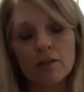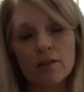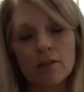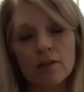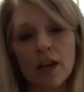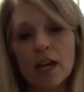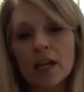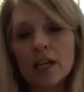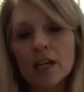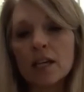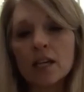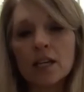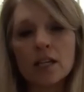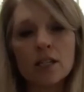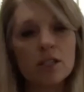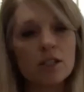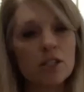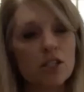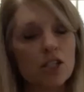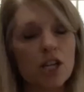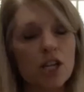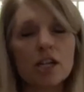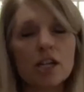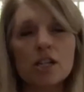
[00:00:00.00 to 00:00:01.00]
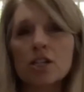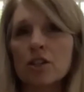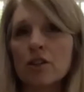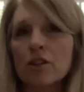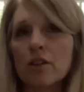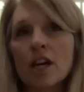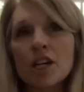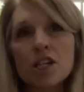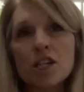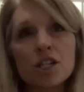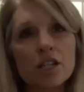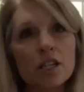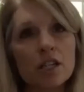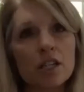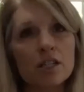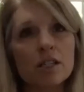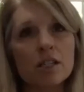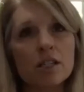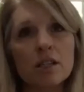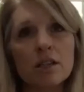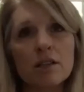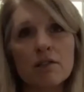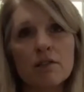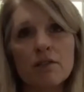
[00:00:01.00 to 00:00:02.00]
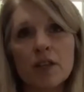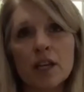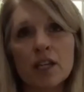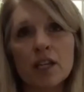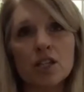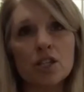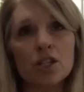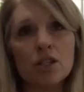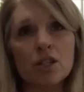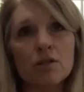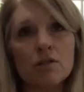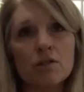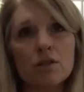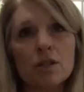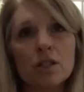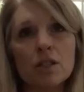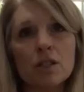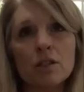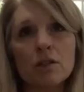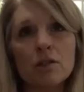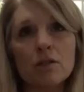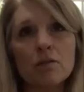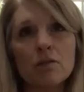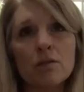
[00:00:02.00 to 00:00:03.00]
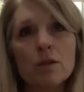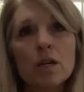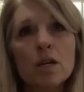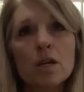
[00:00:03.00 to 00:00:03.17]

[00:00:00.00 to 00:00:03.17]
they can change directions if they choose to.